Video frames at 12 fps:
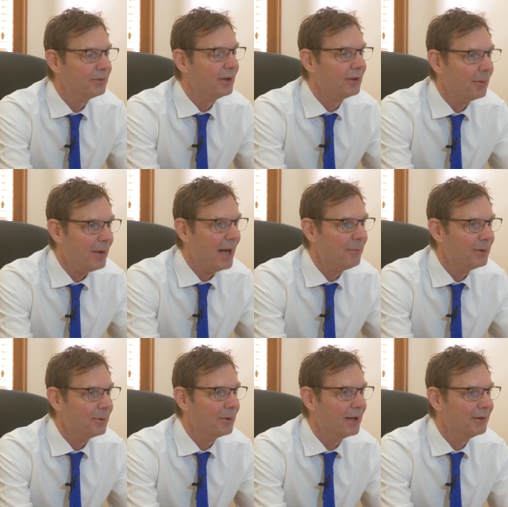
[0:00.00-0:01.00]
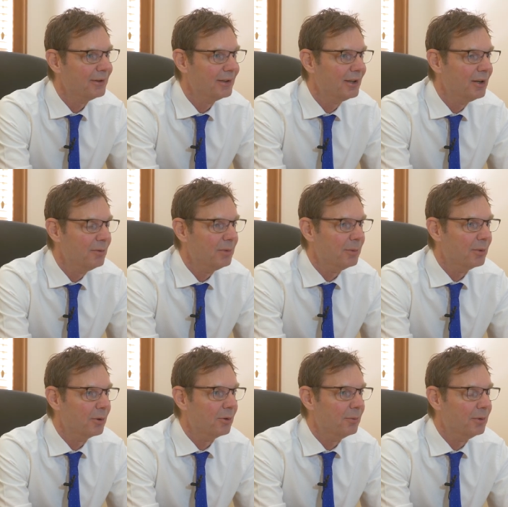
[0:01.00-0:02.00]
In fact, I'm happy when people
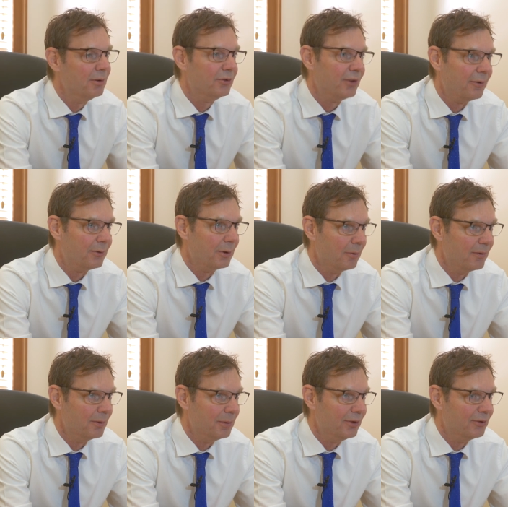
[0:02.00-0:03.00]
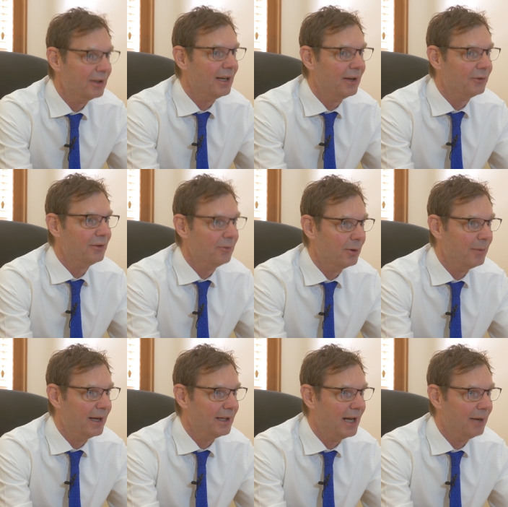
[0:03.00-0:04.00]
who are suffering with obesity actually
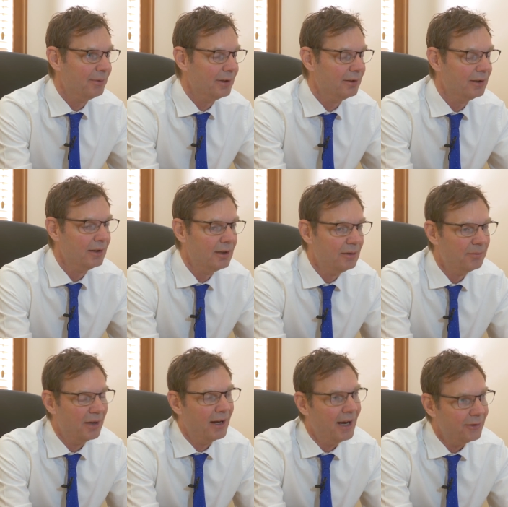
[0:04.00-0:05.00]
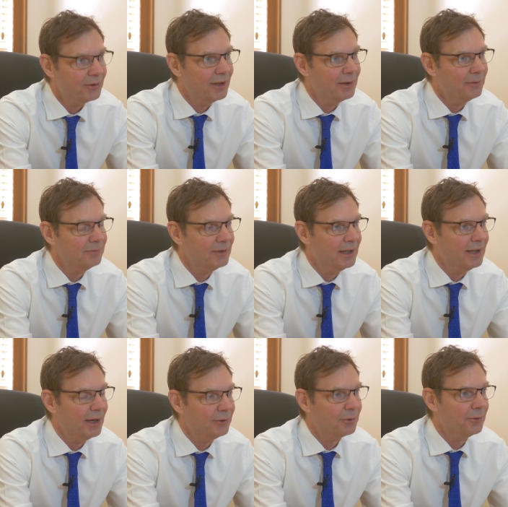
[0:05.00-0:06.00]
remain happy. But actually, in
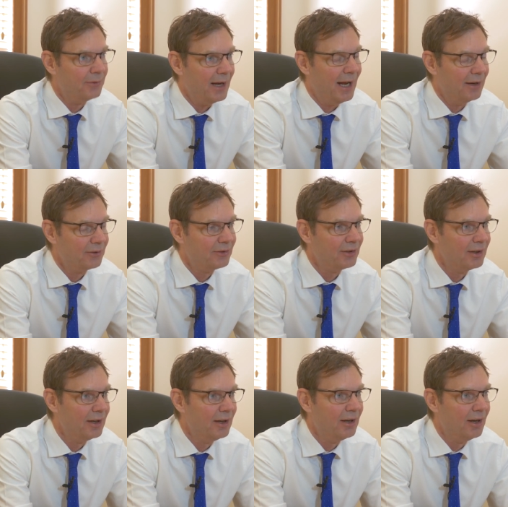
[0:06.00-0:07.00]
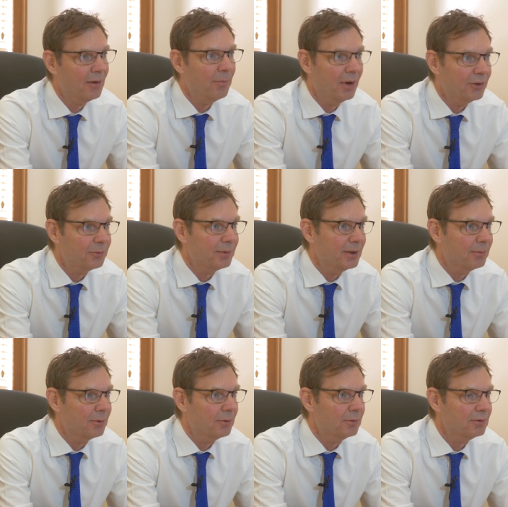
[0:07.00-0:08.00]
actual fact, most
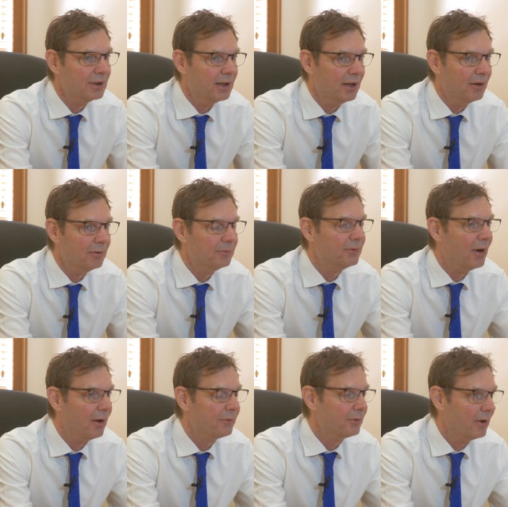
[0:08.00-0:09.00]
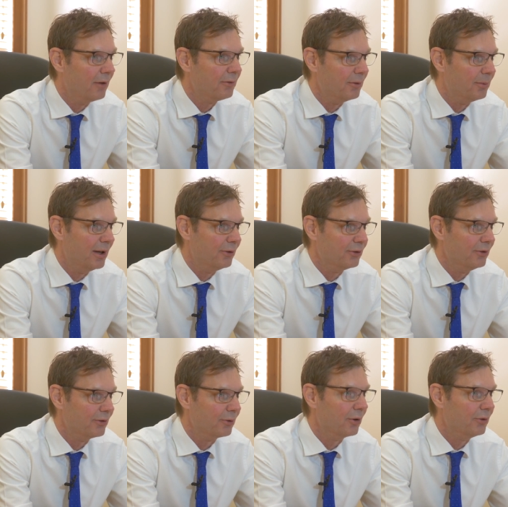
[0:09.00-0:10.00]
people, you know, half the
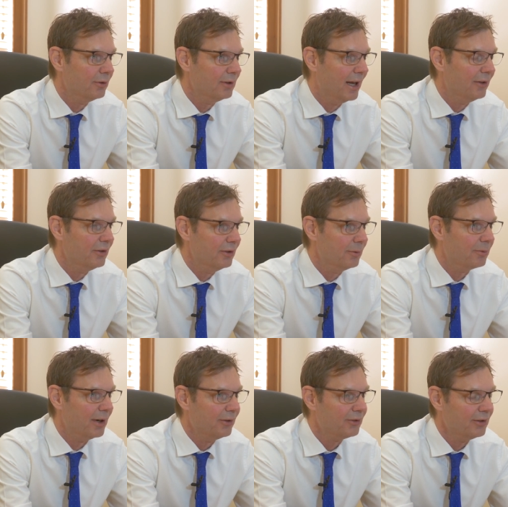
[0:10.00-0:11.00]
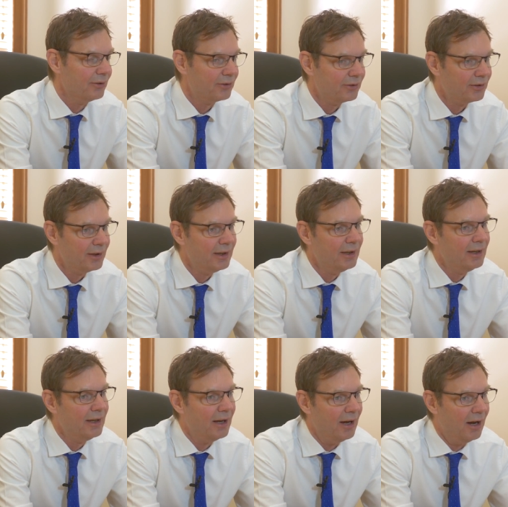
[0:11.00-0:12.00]
patients are on antidepressants.
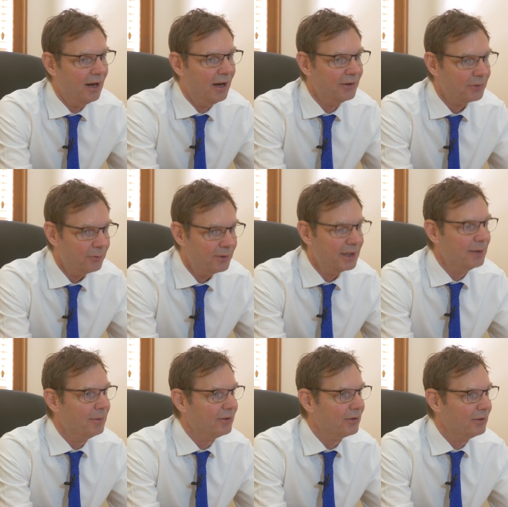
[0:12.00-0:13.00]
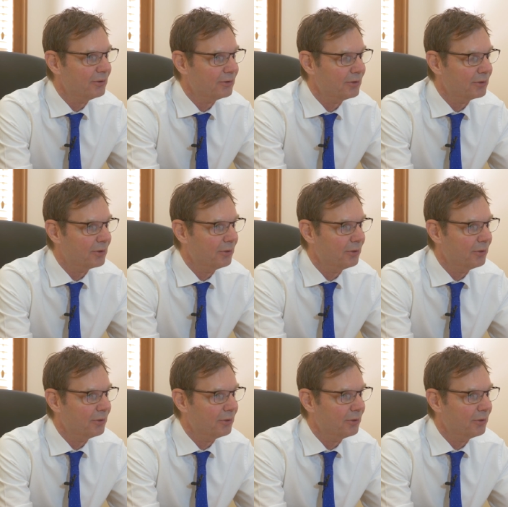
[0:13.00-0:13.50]
It's a really misunderstood